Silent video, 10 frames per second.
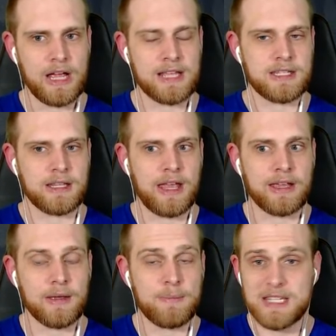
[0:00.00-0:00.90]
as in
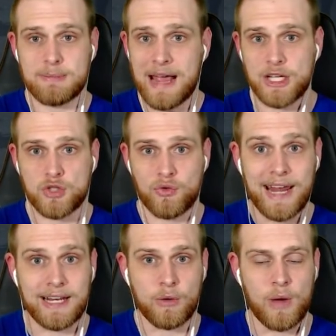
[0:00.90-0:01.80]
like mismatch
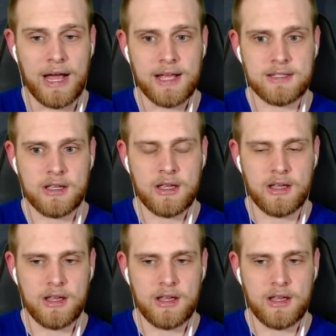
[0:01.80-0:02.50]
rating wise,